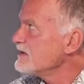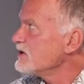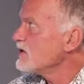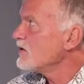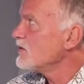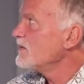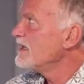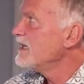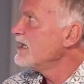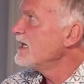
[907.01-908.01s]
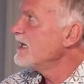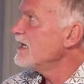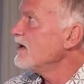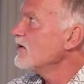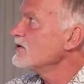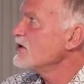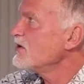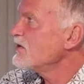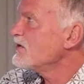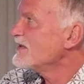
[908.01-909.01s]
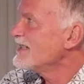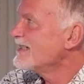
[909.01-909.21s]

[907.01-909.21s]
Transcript: So although,